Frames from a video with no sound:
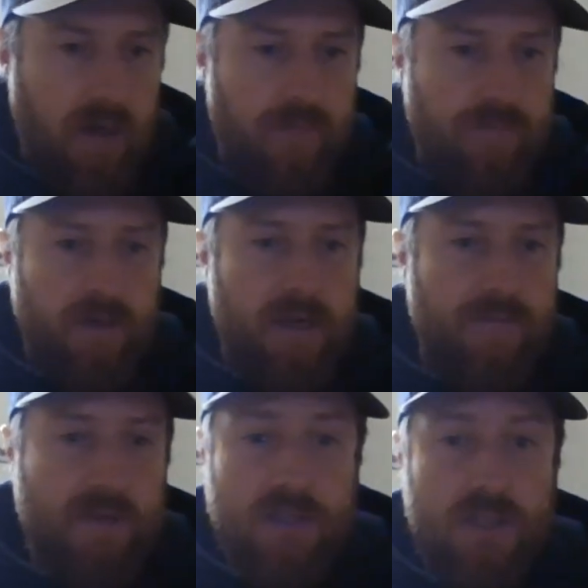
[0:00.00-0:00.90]

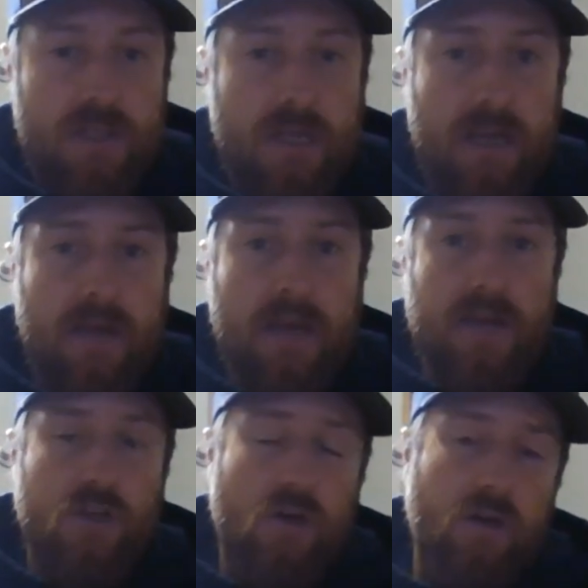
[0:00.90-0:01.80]
forgiveness,
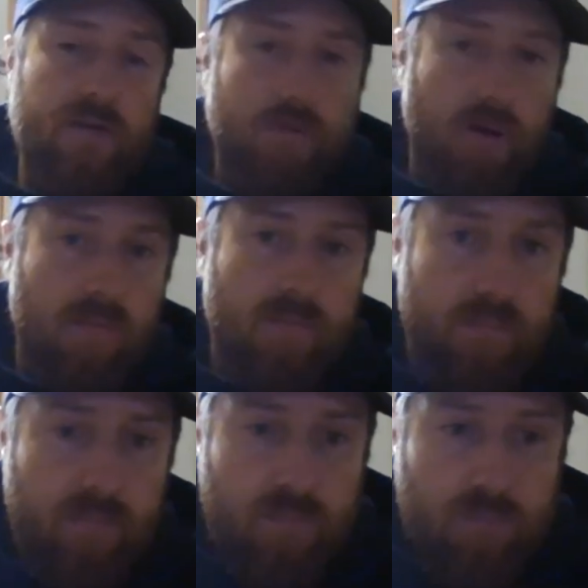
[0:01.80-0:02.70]
and turning from
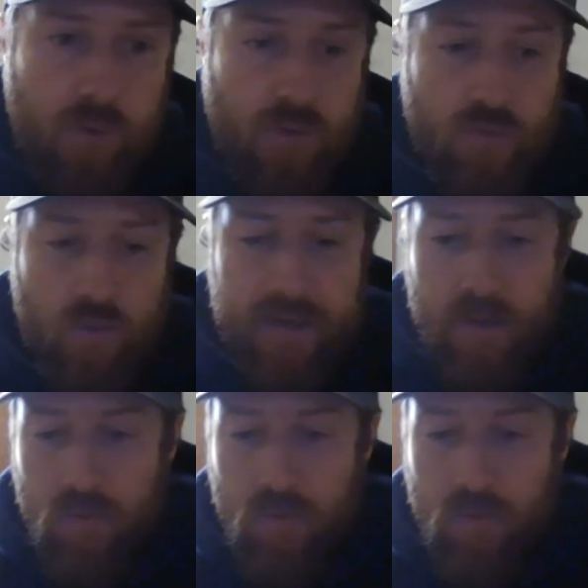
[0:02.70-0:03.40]
those wicked